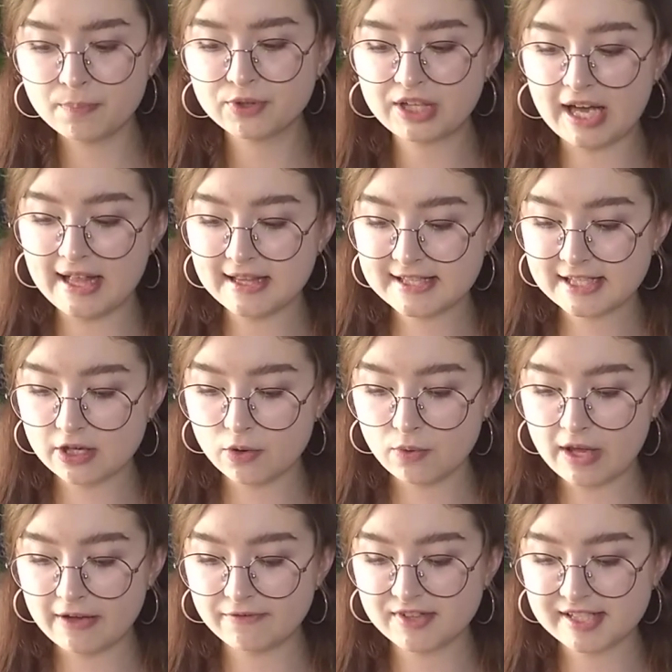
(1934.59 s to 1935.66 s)
But also
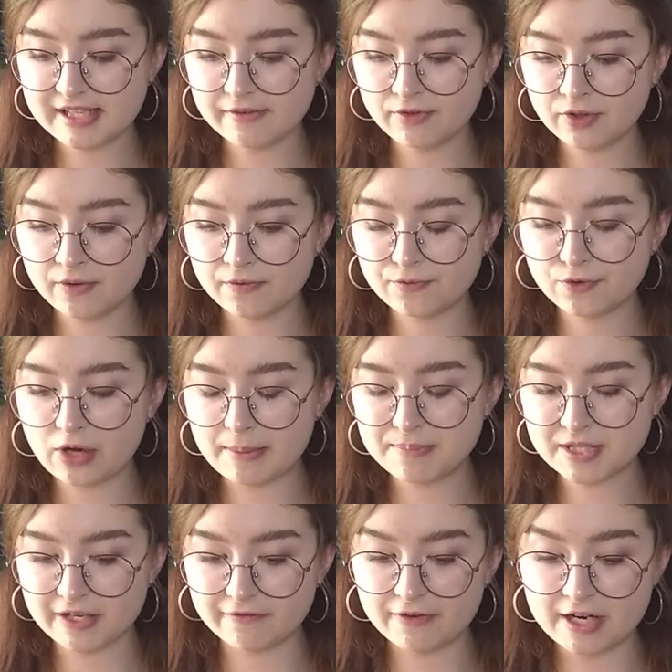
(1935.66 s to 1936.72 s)
we have the Seven of
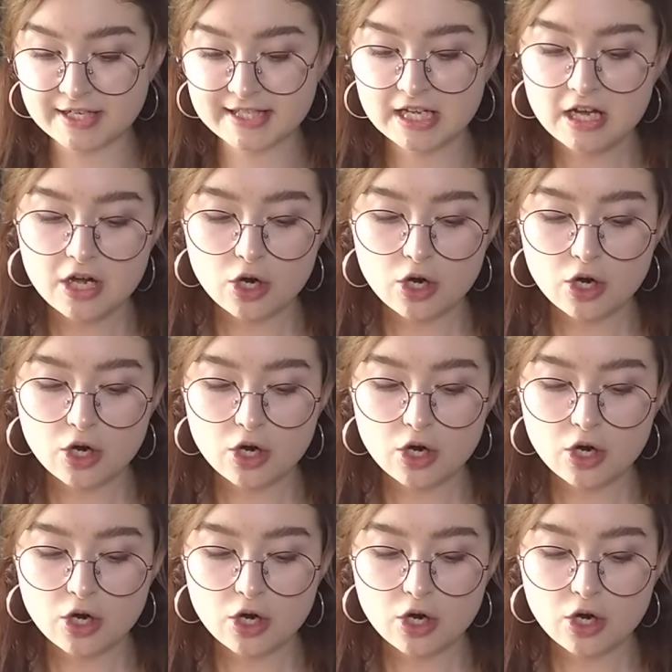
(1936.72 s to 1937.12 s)
Cups reversed,